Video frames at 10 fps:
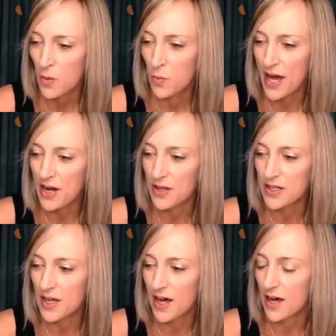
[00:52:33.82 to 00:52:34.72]
Red
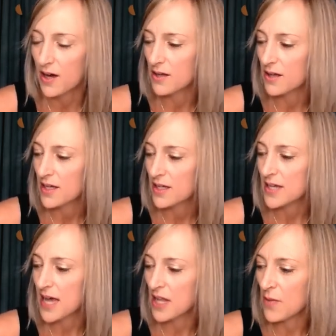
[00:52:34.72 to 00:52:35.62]
on.
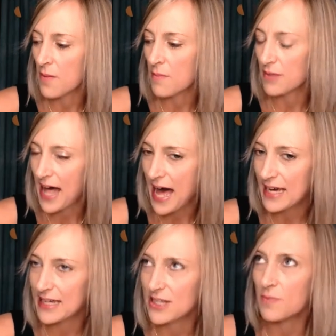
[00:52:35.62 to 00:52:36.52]
Yellow on
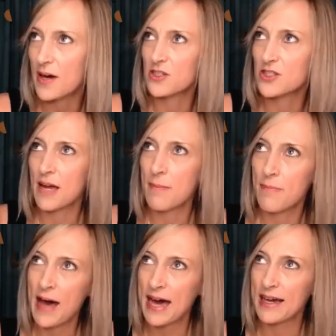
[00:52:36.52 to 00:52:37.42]
black, you better step
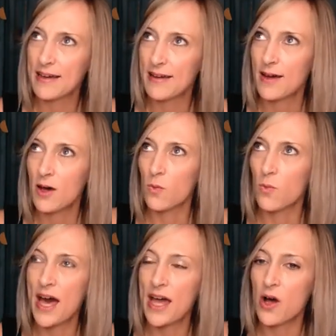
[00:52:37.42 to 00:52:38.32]
back.
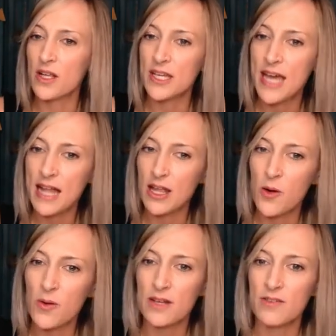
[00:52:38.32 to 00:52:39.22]
Red on
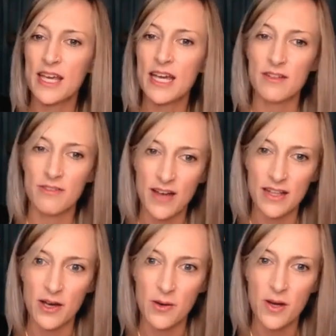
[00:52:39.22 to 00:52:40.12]
yellow could kill a
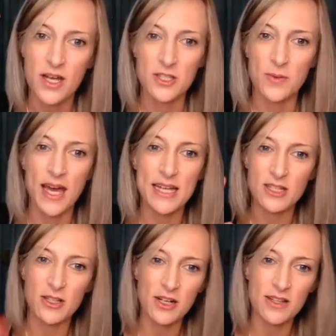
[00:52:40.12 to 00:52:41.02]
fellow. So we had to
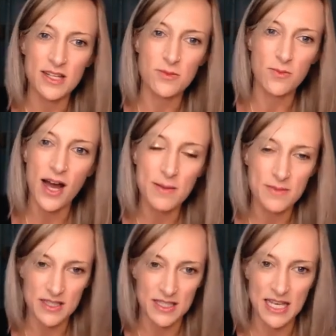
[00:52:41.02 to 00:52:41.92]
learn these
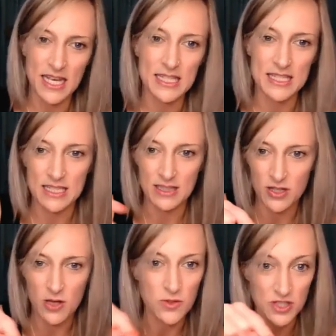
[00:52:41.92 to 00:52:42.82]
rhymes as kids to
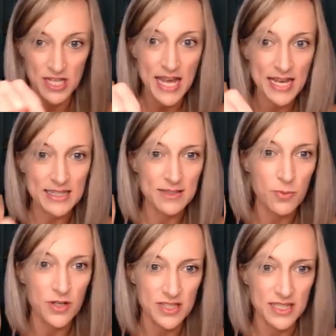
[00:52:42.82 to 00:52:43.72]
know snakes,
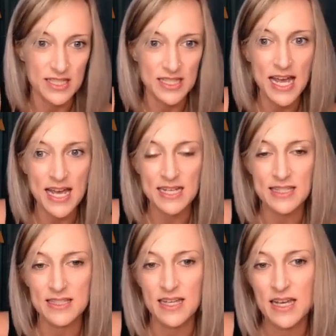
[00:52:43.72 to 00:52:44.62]
poisonous
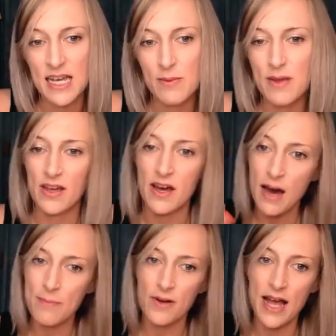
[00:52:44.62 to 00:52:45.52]
snakes. And we have the
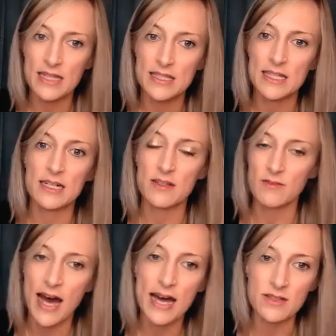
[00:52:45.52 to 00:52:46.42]
copperheads here,
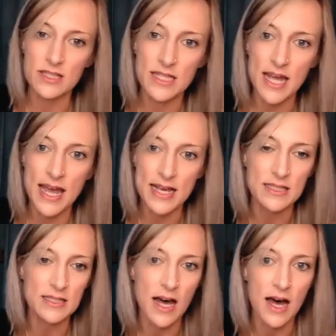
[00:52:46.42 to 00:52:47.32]
the
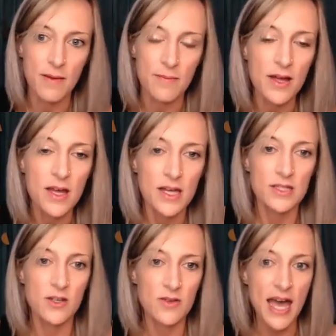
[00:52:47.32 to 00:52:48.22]
rattlesnakes.
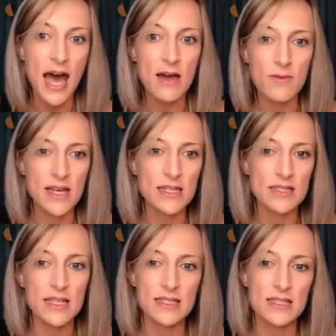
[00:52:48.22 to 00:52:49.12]

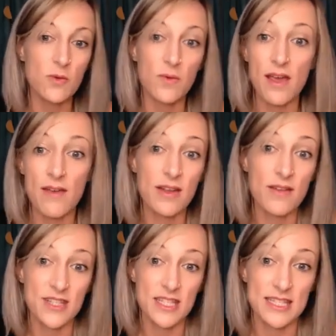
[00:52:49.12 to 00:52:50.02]
It's so even
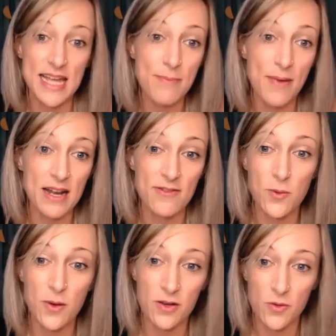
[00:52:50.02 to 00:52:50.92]
if it's a snake bite, if
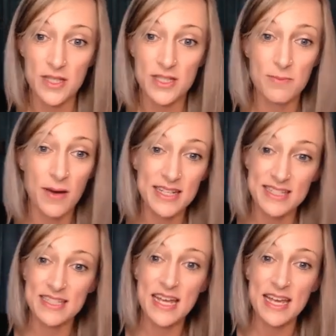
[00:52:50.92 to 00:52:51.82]
you were anointed by a
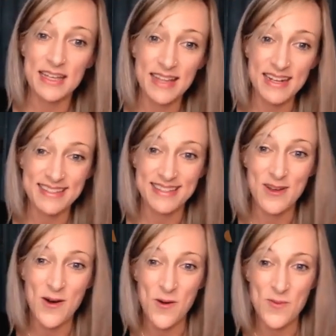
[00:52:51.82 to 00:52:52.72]
snake, let us
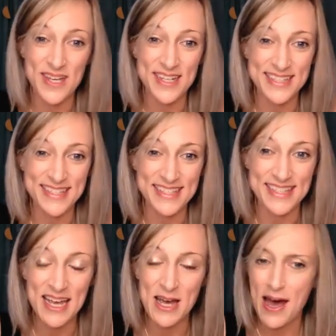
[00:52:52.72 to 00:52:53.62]
know,
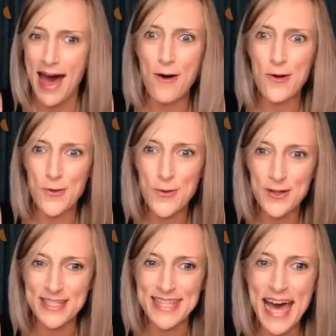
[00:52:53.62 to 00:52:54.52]
because how
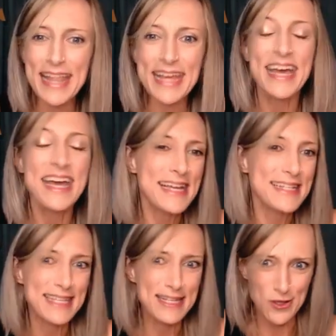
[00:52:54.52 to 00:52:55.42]
cool is that? Like
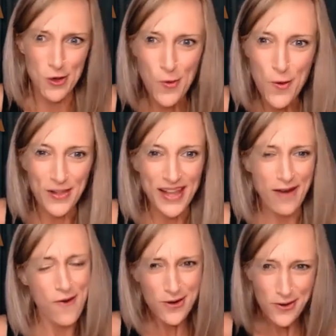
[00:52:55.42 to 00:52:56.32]
it's cool.
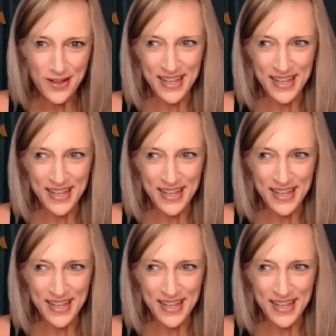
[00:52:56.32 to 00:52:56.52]
Like, oh, cool.